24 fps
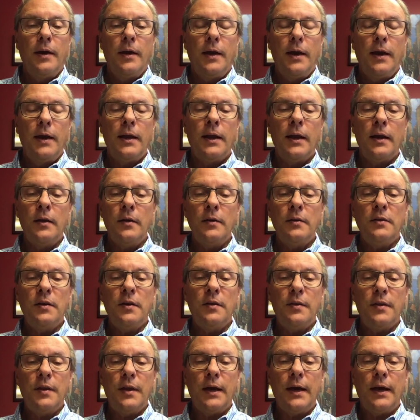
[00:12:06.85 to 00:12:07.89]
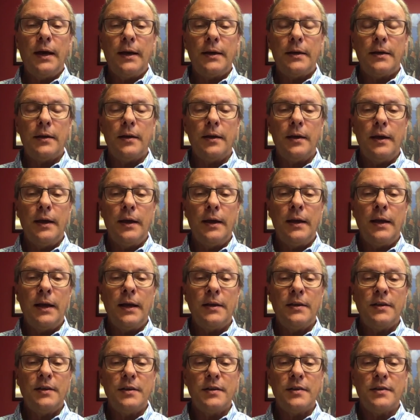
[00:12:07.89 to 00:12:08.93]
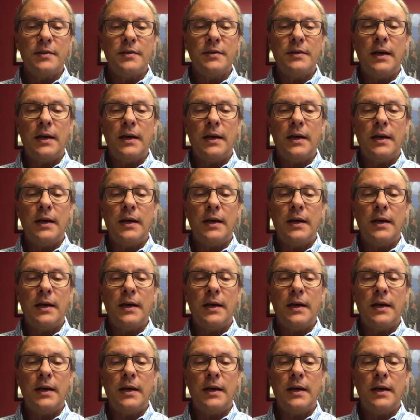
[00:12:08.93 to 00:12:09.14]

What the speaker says: And I looked at that and I just